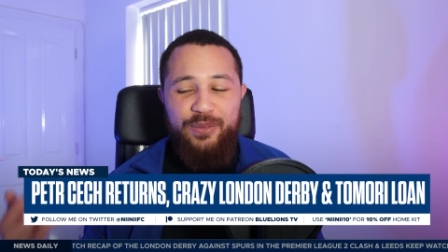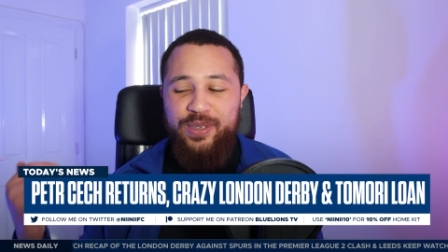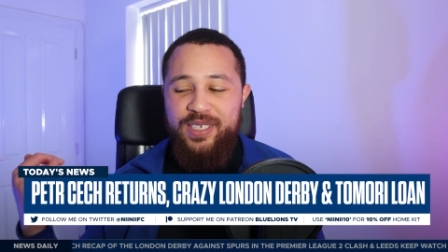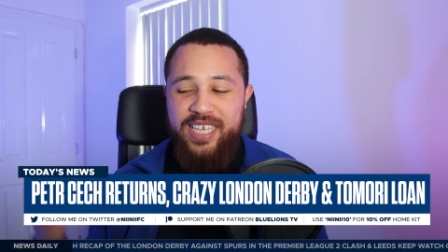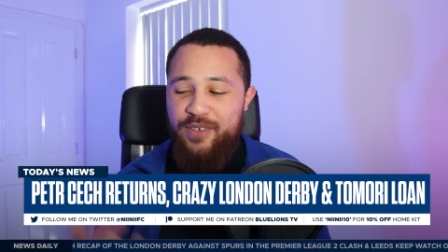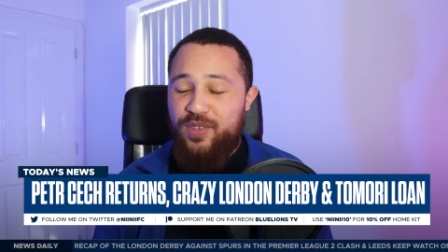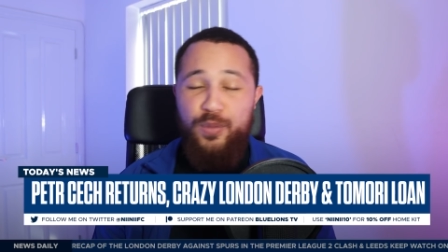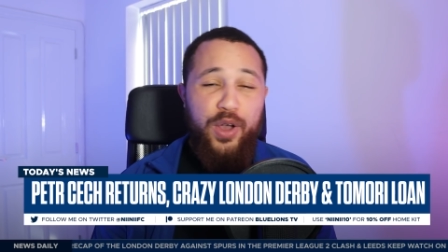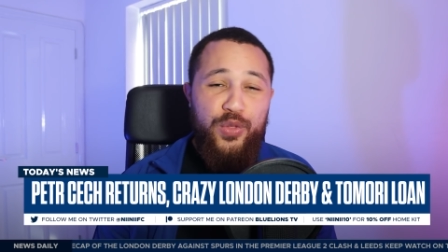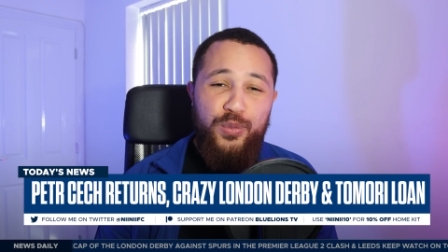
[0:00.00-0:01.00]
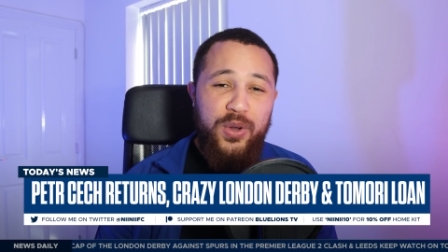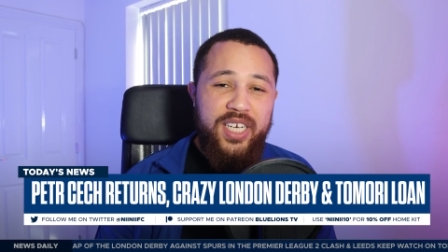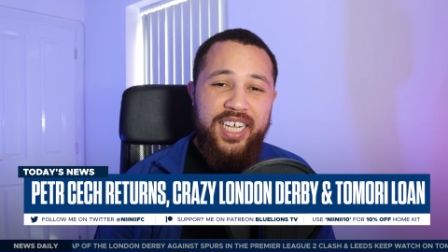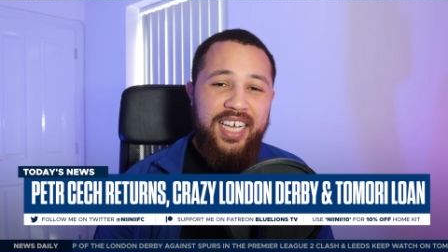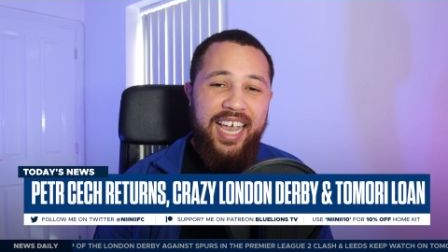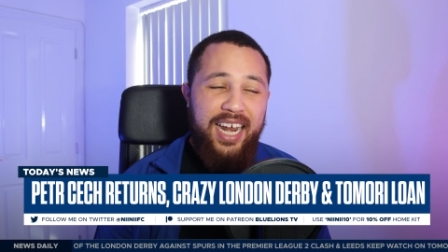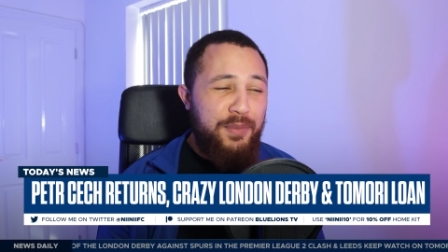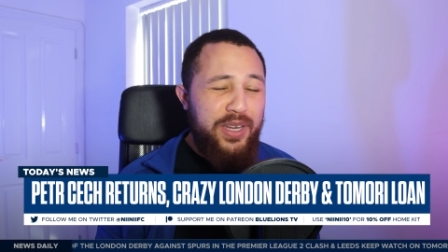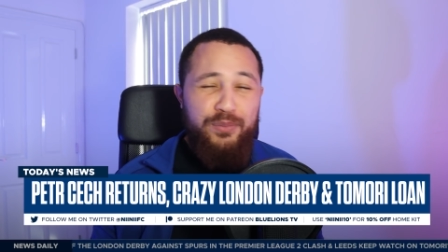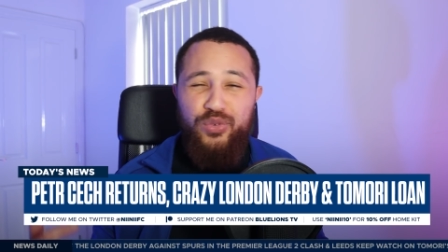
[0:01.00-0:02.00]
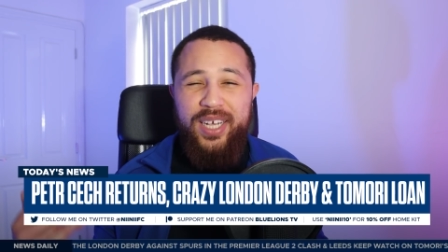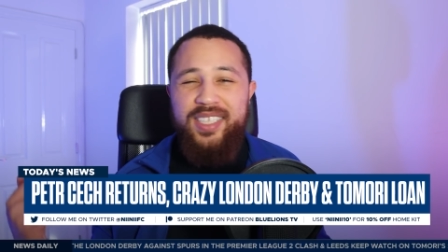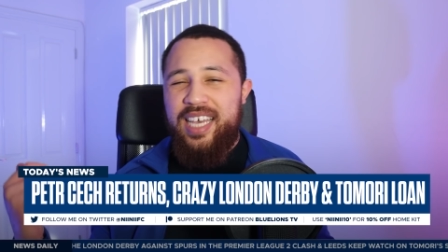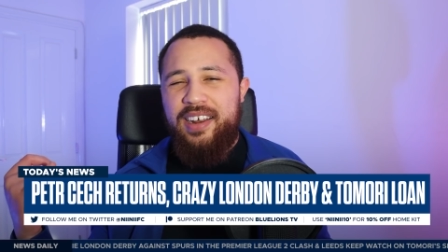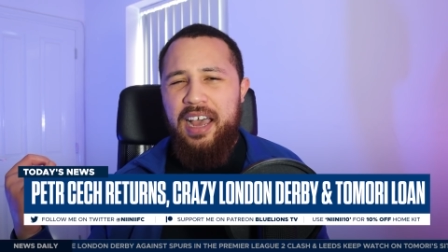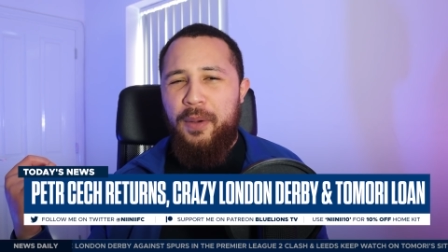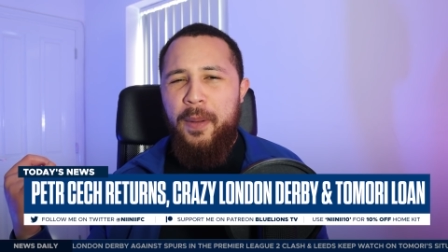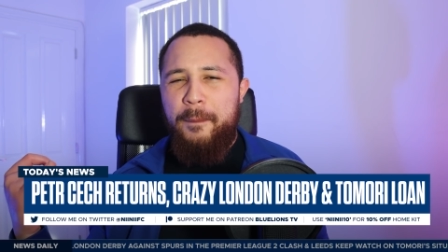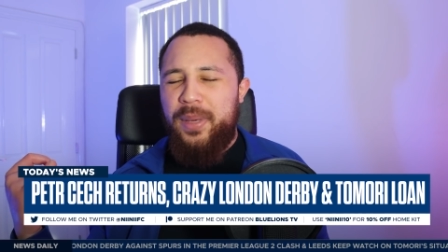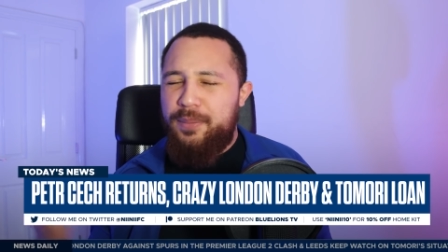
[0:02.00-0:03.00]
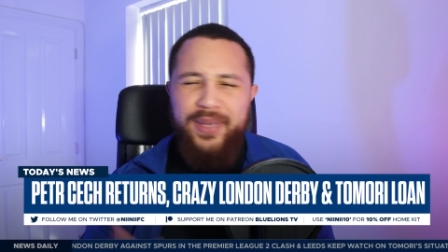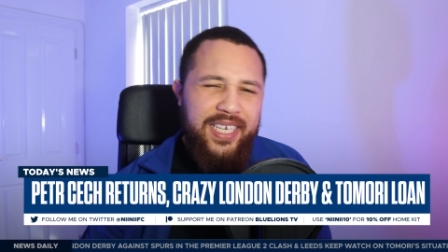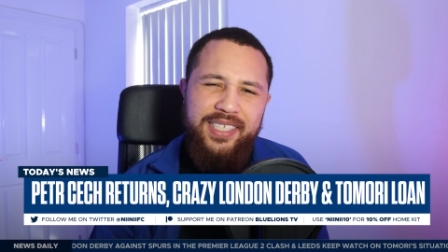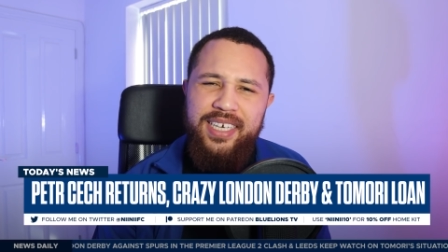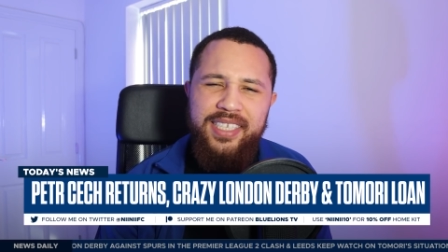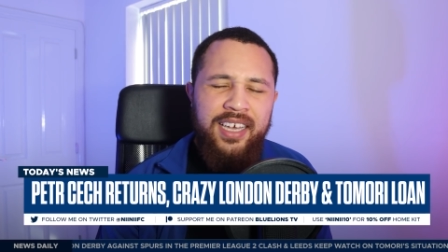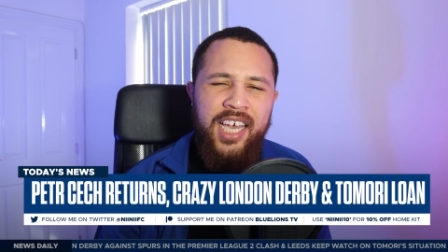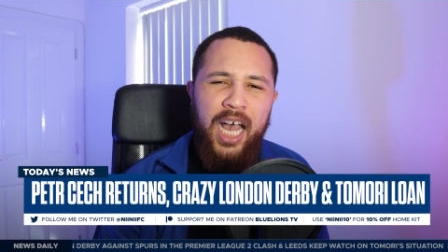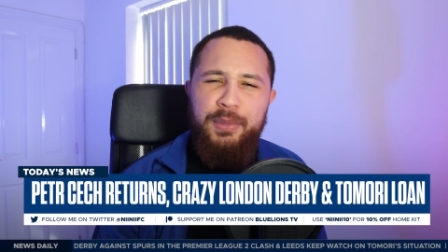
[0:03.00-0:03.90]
It was definitely worth watching. And I'm going to break down how Big Pete did.